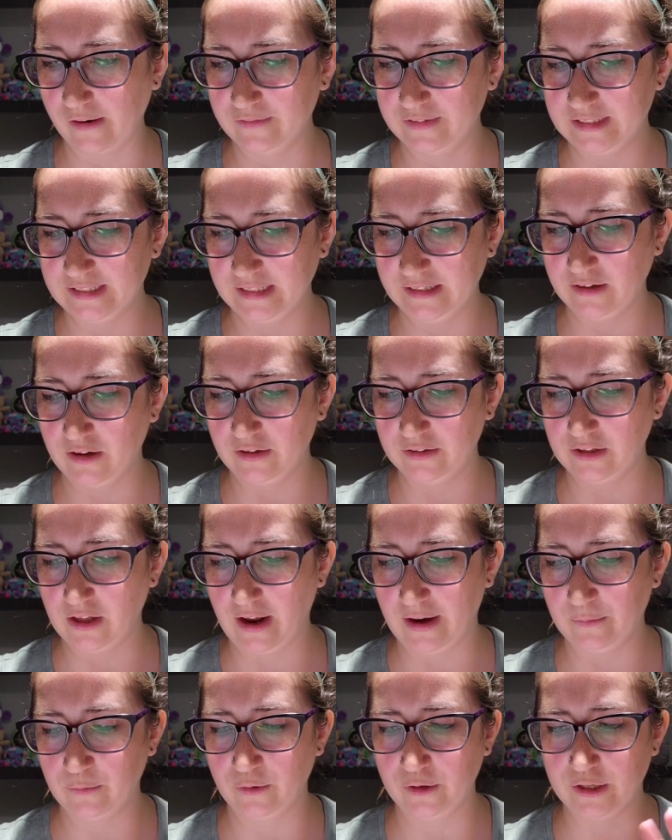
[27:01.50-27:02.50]
I've seen
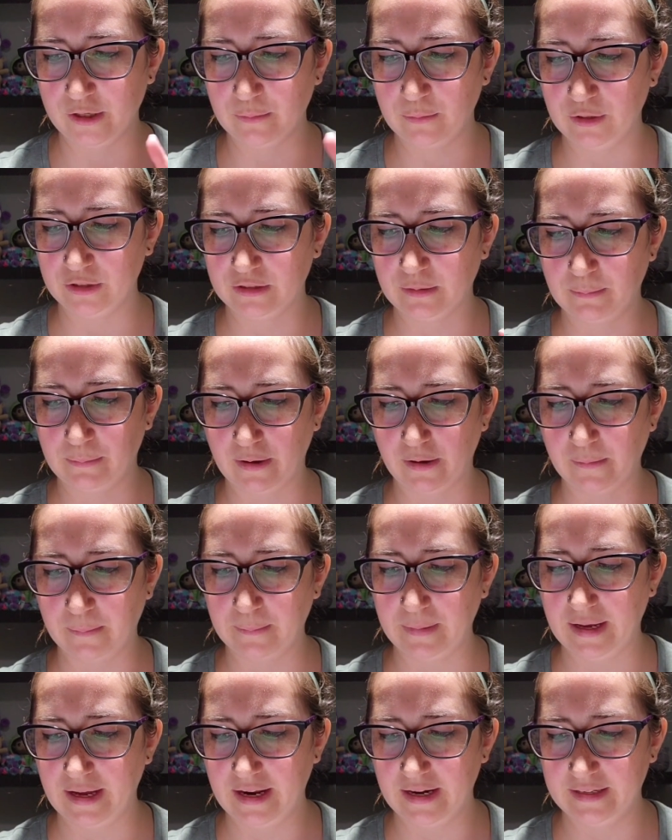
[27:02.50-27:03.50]
online where you can put the bunk
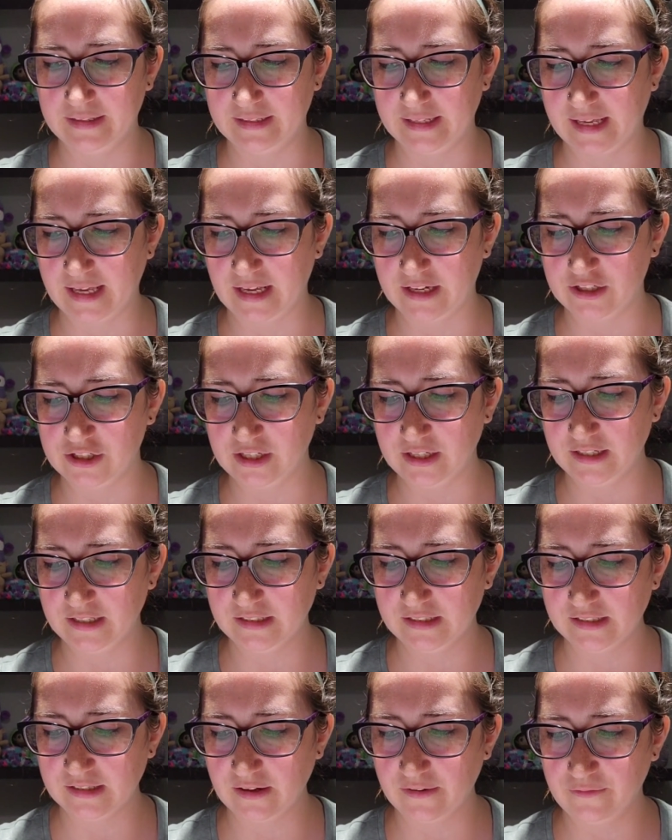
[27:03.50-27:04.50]
bed and the kitchen
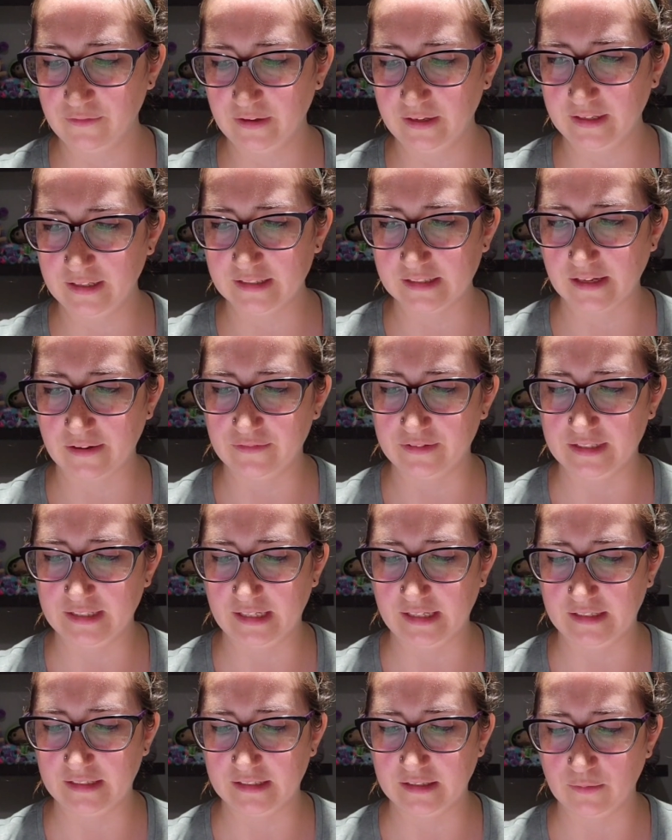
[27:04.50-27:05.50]
and stuff in, because I've
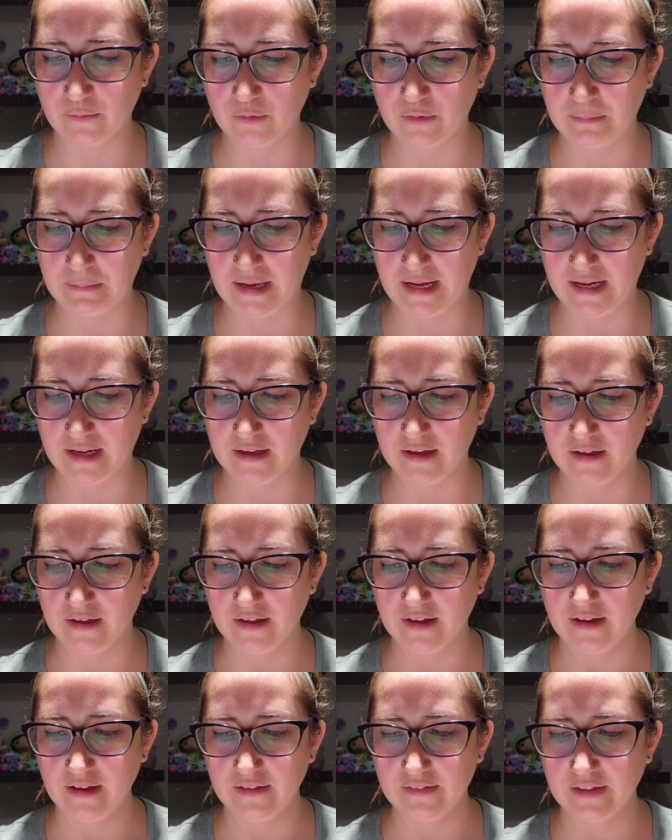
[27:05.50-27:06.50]
seen someone make
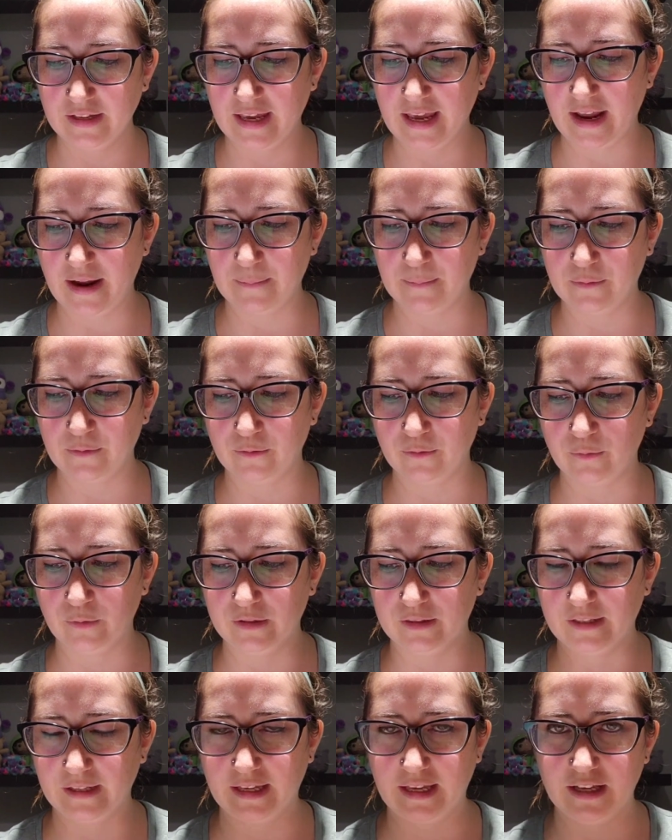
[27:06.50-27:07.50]
the camper
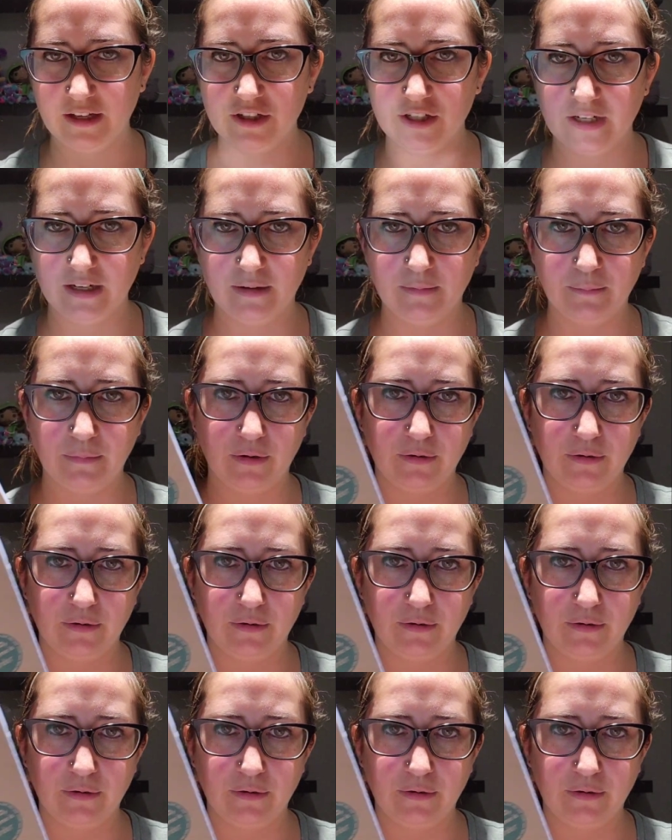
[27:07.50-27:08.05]
with the kitchen and